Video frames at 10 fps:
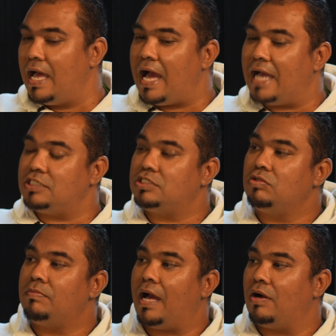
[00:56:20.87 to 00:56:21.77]
I
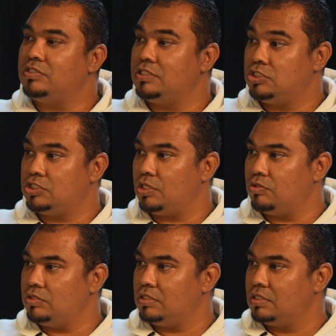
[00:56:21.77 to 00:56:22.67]
sold my house in
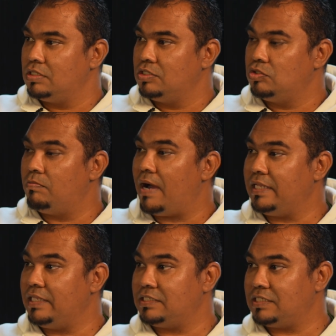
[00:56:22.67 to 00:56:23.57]
Sherwood to buy
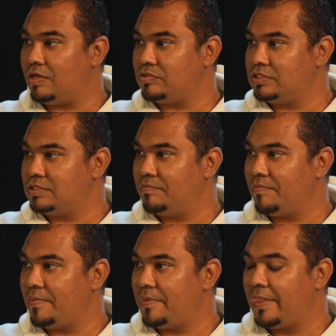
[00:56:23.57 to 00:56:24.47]
this house.
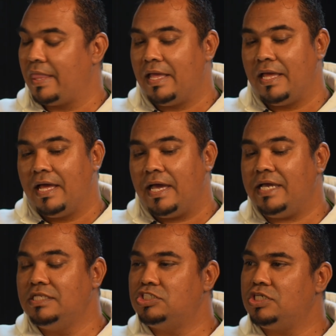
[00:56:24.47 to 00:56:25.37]

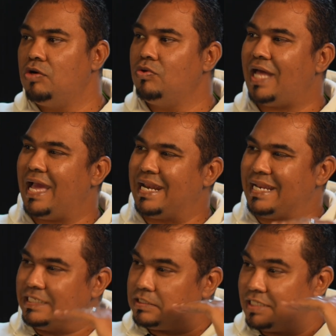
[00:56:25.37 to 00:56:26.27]
In Sherwood, I
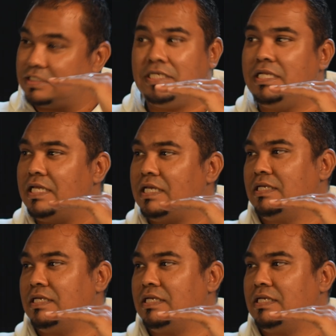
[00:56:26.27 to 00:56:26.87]
reached the ceiling,